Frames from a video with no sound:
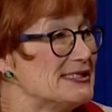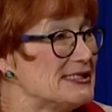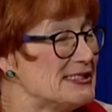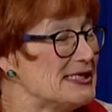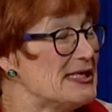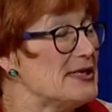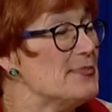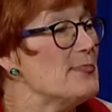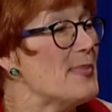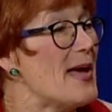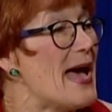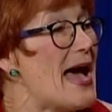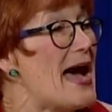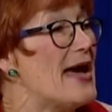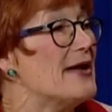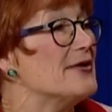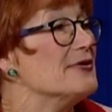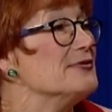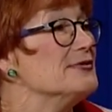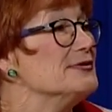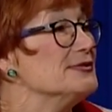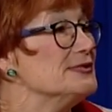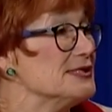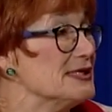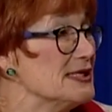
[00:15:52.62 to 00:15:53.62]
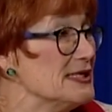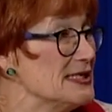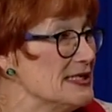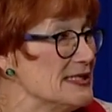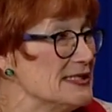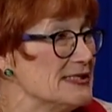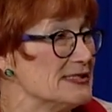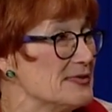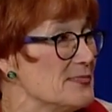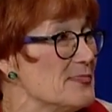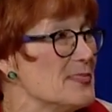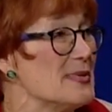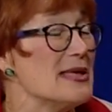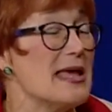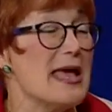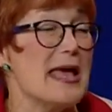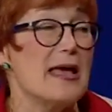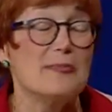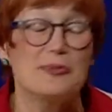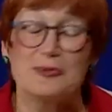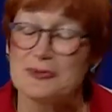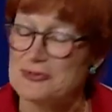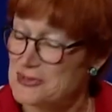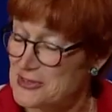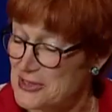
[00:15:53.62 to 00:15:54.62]
see patterns, and need to be
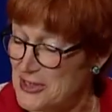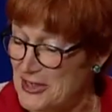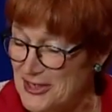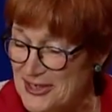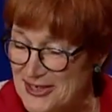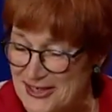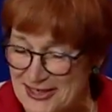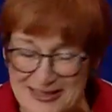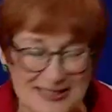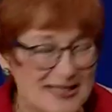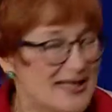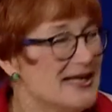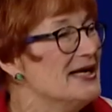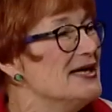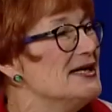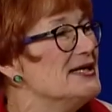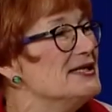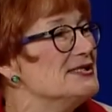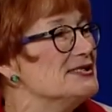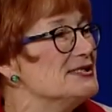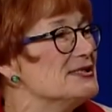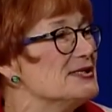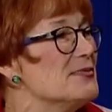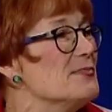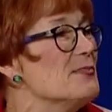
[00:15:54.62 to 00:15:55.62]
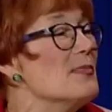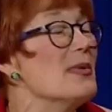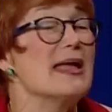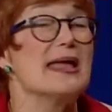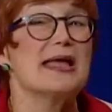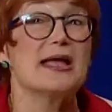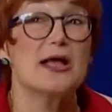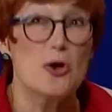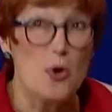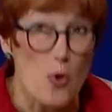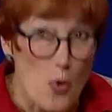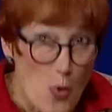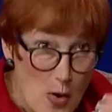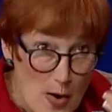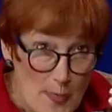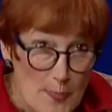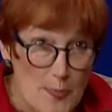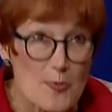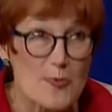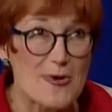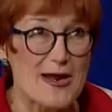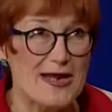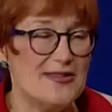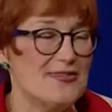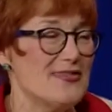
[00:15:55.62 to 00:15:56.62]
able to
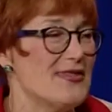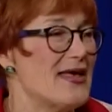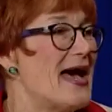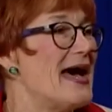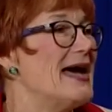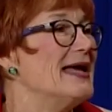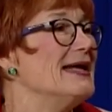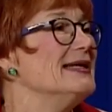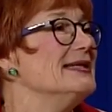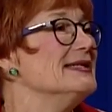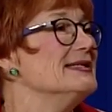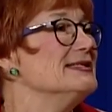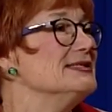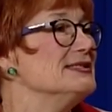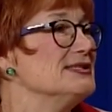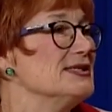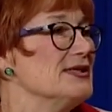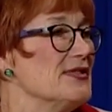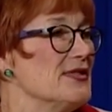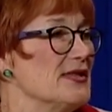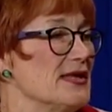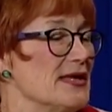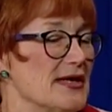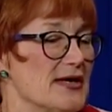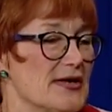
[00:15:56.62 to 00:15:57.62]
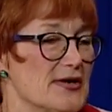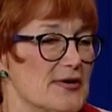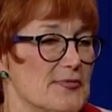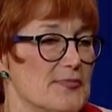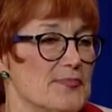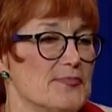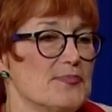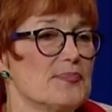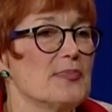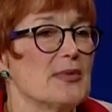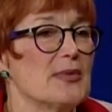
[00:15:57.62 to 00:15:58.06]
incorporate that into their